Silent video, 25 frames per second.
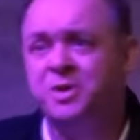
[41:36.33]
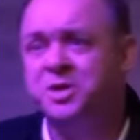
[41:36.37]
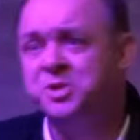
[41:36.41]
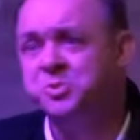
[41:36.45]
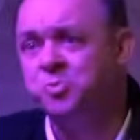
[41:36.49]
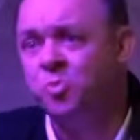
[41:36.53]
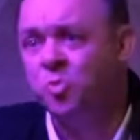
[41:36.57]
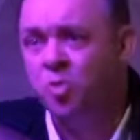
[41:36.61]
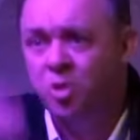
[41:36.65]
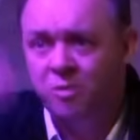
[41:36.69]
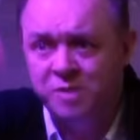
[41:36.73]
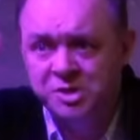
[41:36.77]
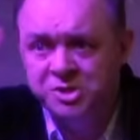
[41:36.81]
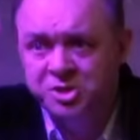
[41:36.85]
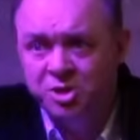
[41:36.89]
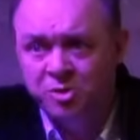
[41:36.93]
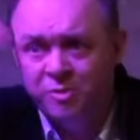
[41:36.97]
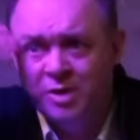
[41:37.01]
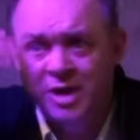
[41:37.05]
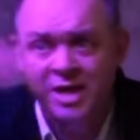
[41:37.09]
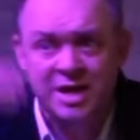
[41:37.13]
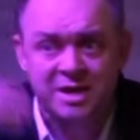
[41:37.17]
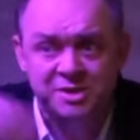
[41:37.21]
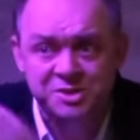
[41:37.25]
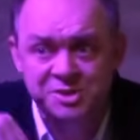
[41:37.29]
because we're always
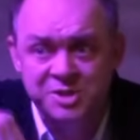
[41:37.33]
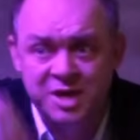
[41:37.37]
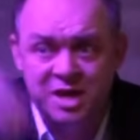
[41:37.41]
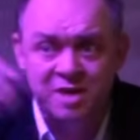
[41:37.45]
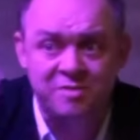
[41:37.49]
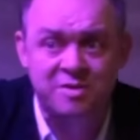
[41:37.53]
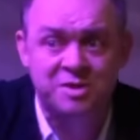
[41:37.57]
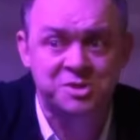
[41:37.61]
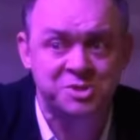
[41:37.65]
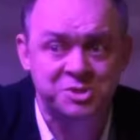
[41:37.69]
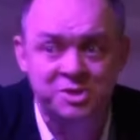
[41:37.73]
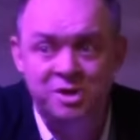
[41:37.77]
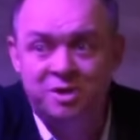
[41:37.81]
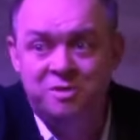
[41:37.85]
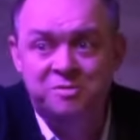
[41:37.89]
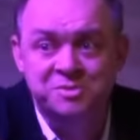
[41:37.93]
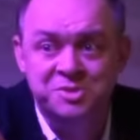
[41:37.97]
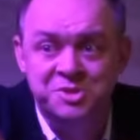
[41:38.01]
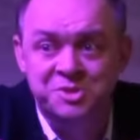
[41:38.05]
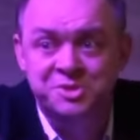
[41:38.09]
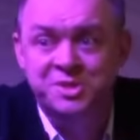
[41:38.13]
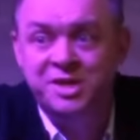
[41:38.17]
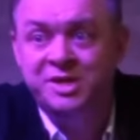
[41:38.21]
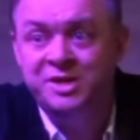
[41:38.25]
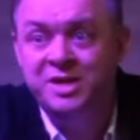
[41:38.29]
already outside of
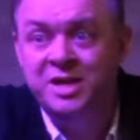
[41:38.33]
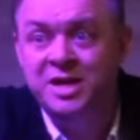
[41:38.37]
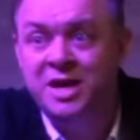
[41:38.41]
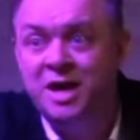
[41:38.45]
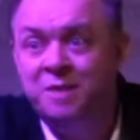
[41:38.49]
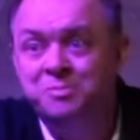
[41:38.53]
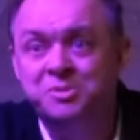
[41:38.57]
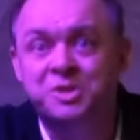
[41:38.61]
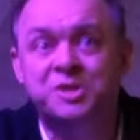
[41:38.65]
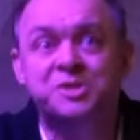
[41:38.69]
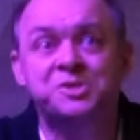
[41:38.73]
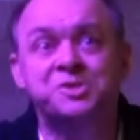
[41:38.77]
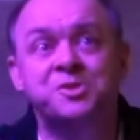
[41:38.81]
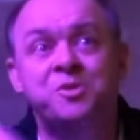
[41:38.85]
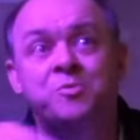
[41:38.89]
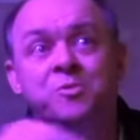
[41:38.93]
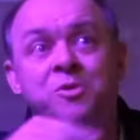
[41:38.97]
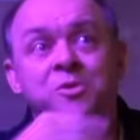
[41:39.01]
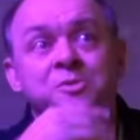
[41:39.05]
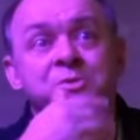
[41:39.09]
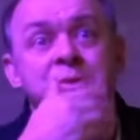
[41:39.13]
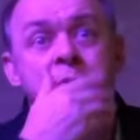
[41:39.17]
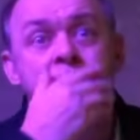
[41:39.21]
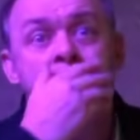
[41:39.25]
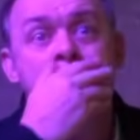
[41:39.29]
ourselves intending objects in the
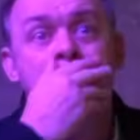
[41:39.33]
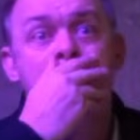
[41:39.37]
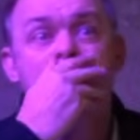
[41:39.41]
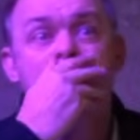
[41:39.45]
world.